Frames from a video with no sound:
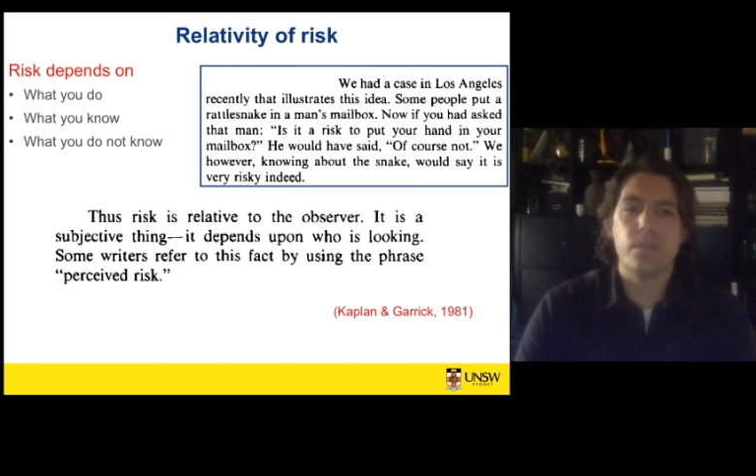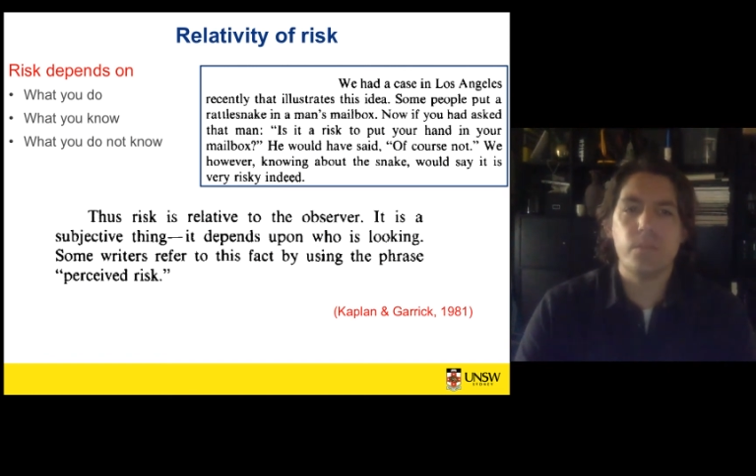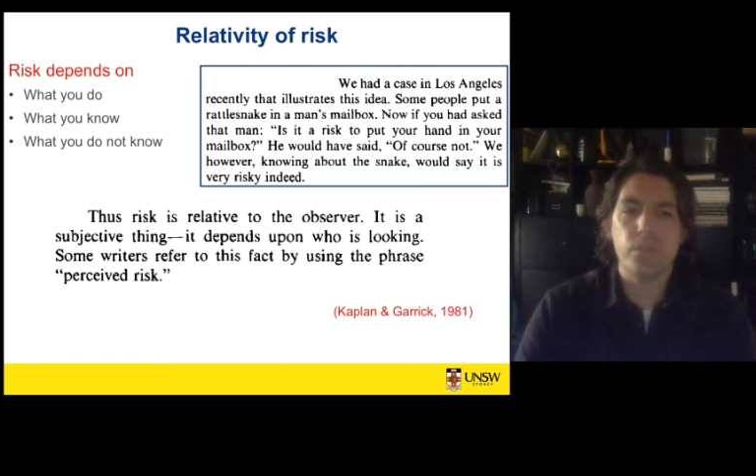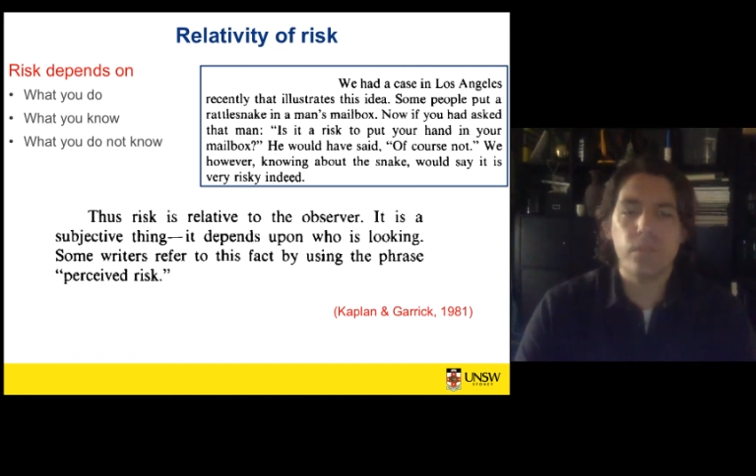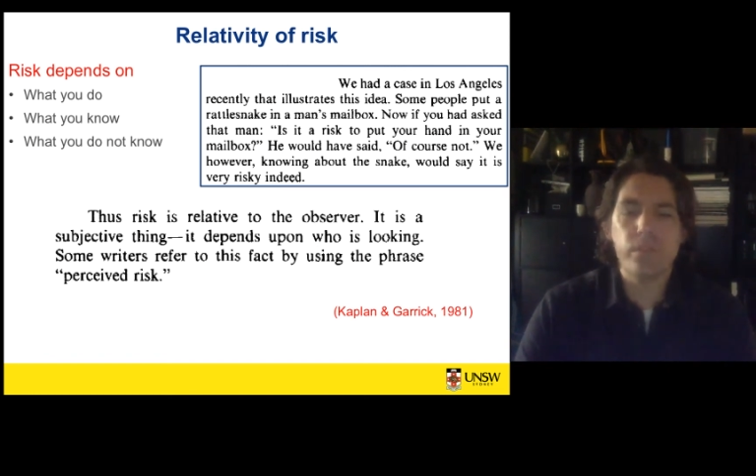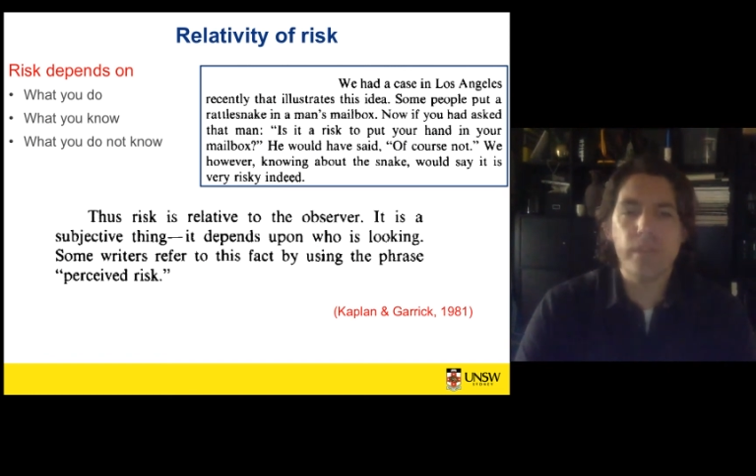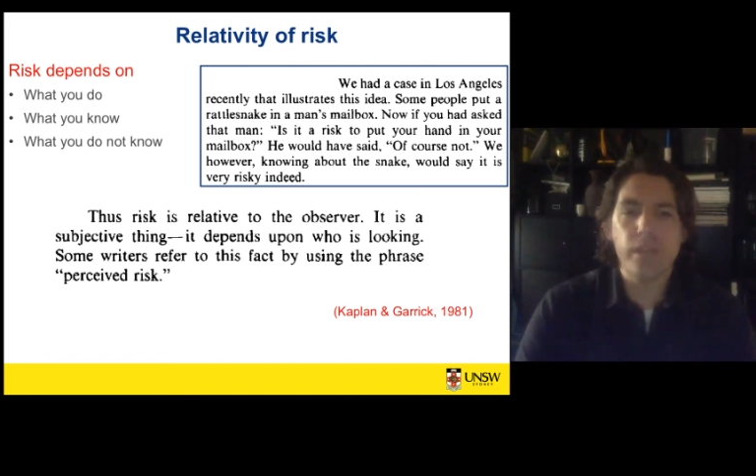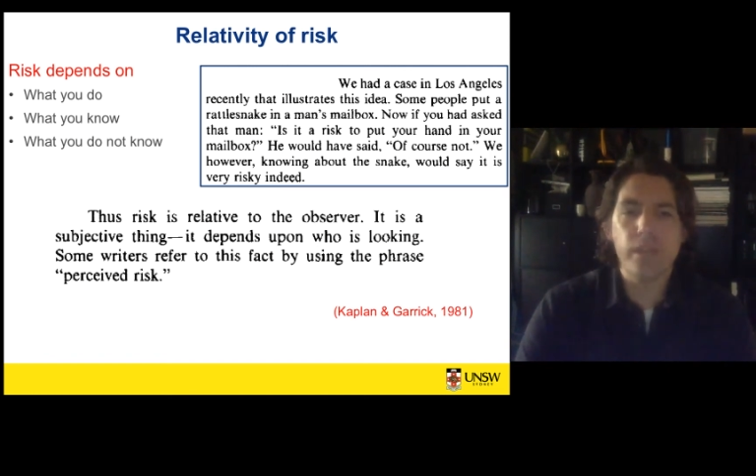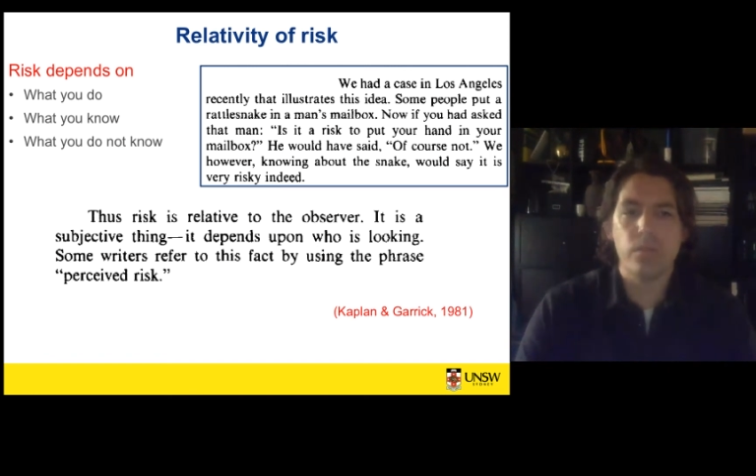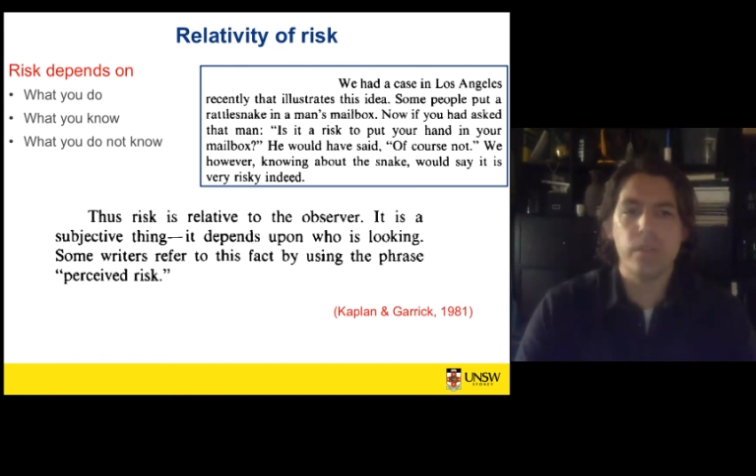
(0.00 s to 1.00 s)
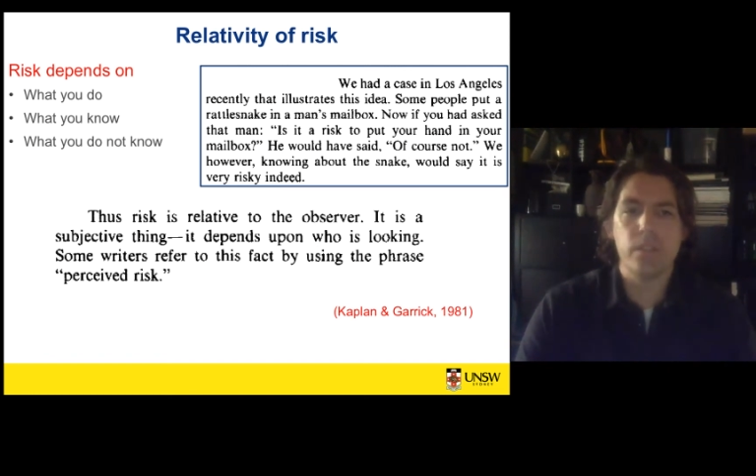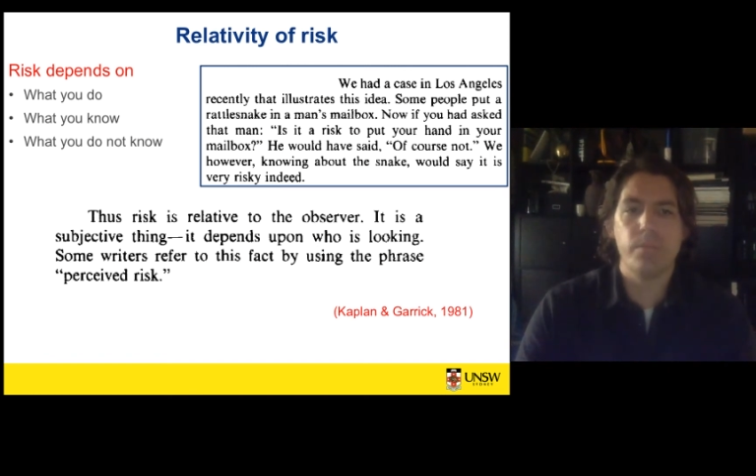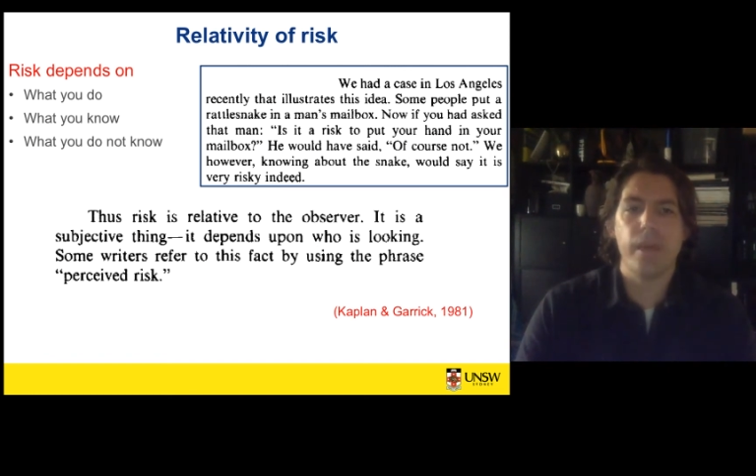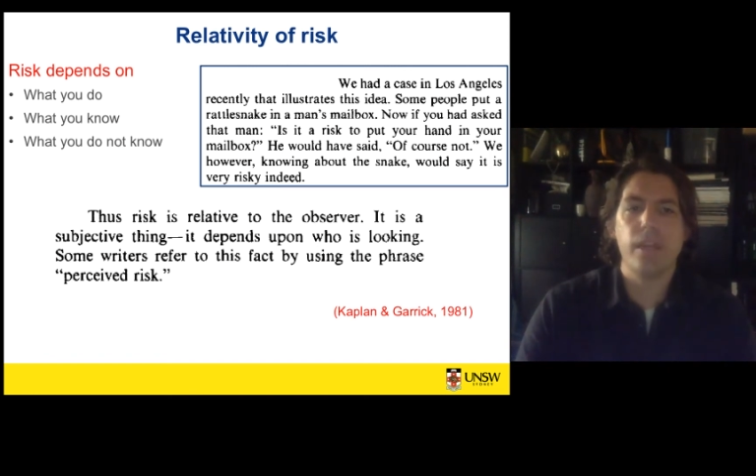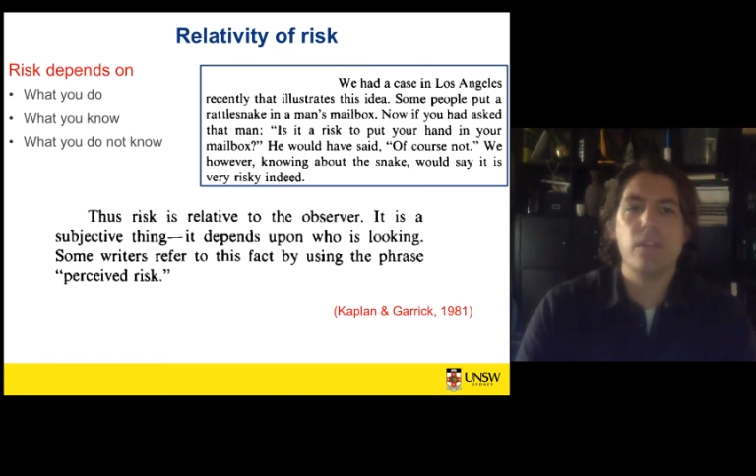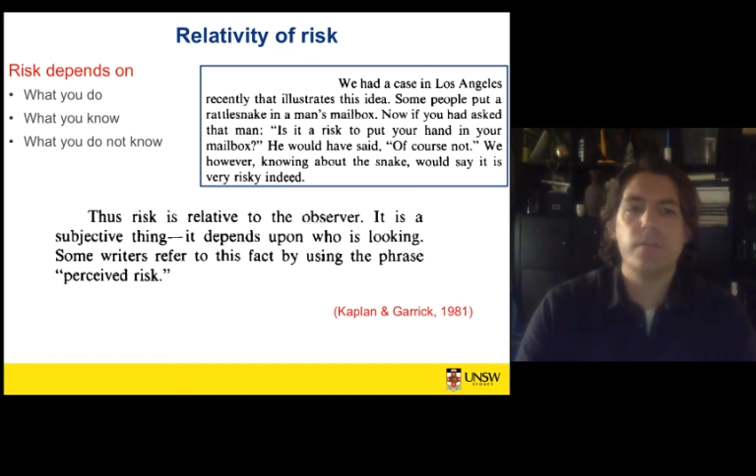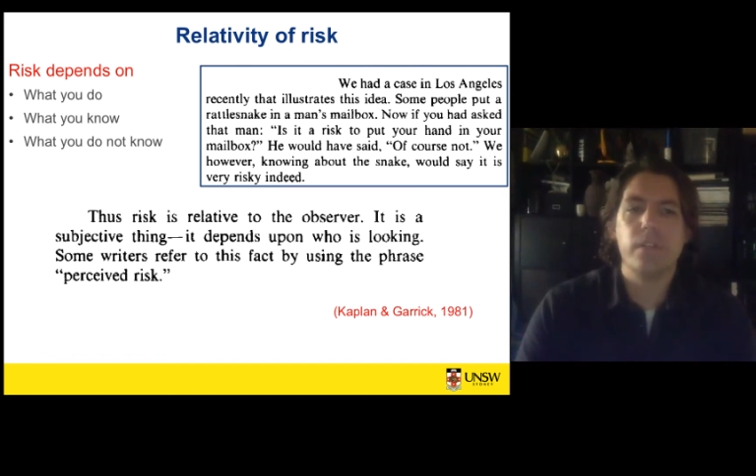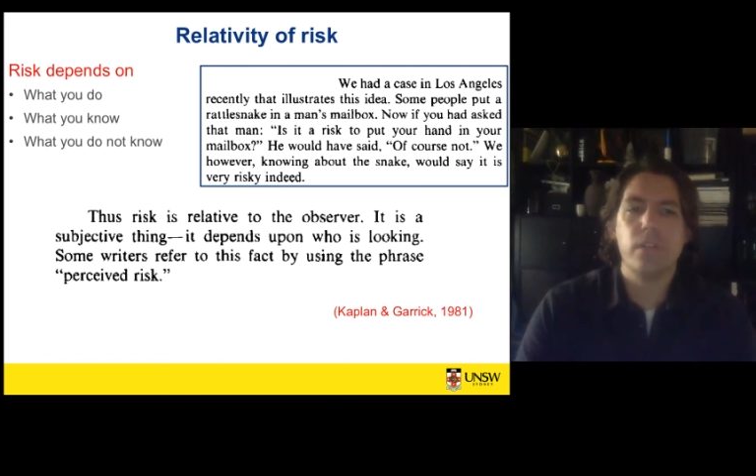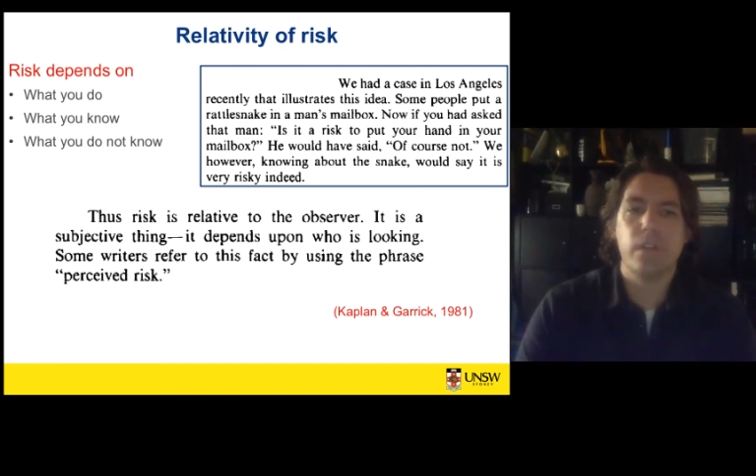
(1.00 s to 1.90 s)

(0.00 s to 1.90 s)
improving risk management